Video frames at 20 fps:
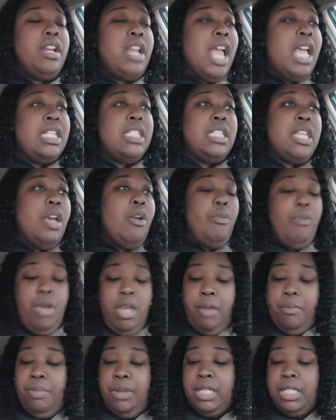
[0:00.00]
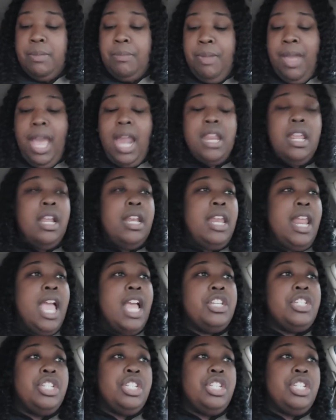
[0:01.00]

And I said, well, busybody or not,